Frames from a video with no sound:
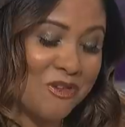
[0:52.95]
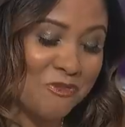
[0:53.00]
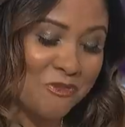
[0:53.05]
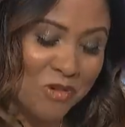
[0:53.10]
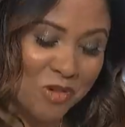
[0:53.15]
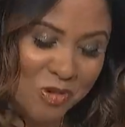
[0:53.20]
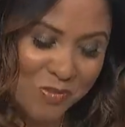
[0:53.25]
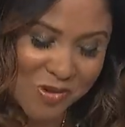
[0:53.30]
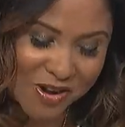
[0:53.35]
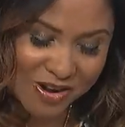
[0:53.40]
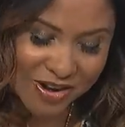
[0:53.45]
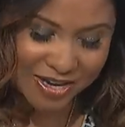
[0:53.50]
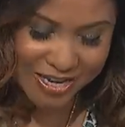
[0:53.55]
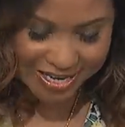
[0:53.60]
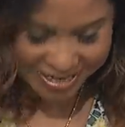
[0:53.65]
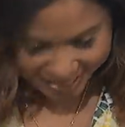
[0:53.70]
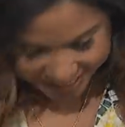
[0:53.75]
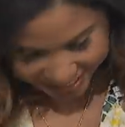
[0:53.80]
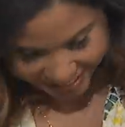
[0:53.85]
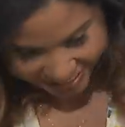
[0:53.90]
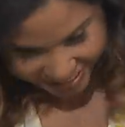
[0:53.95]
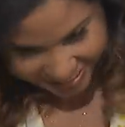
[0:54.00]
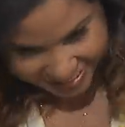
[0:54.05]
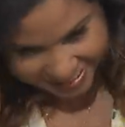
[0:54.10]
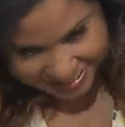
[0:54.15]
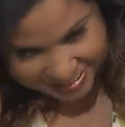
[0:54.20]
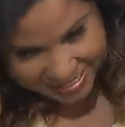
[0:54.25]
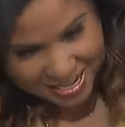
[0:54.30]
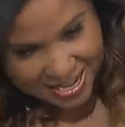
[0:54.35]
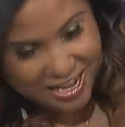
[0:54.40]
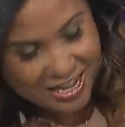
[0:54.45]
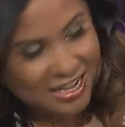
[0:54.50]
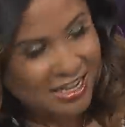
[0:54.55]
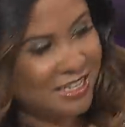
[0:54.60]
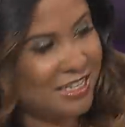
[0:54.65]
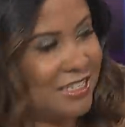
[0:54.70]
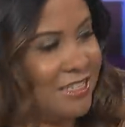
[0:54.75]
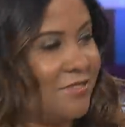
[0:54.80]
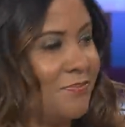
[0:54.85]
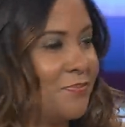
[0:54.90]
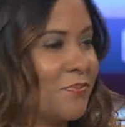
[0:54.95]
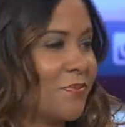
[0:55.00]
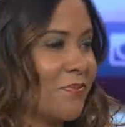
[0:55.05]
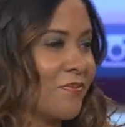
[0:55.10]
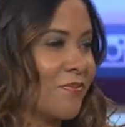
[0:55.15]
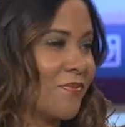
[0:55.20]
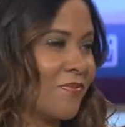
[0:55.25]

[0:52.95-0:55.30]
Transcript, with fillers: the rumor is, uh-huh. yes, Taylor tell us